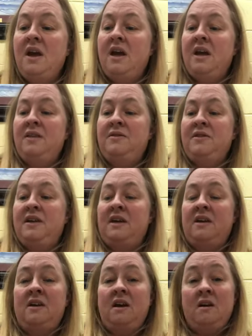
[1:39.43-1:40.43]
and
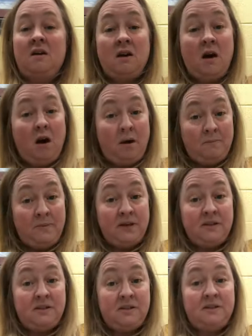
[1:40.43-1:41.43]
then a
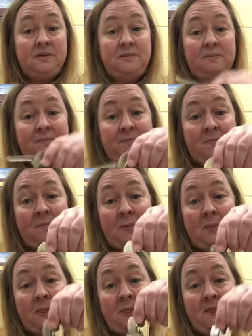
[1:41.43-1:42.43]
compass.
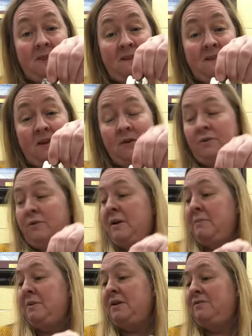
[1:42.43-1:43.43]
I don't
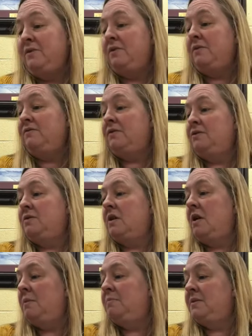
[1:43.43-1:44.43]
know how many of you have used a
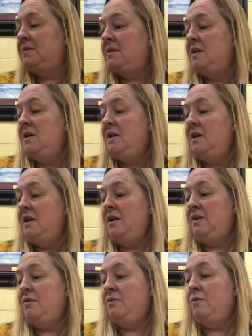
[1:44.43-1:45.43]
compass.
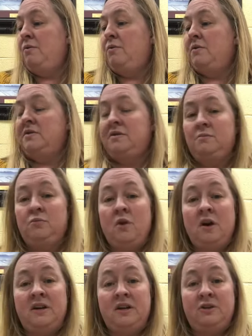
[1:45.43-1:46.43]
And of course, some
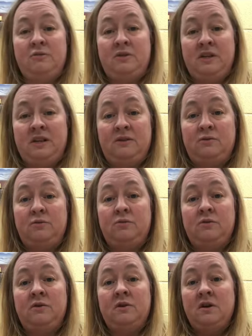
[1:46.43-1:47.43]
writing
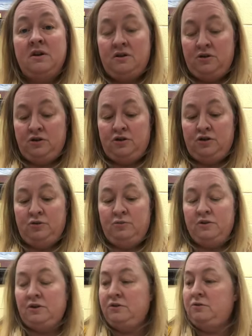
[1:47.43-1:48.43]
utensils that you will
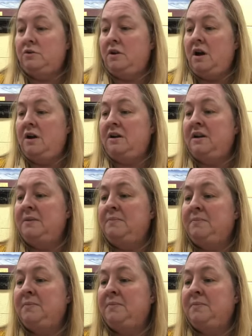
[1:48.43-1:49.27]
use lightly.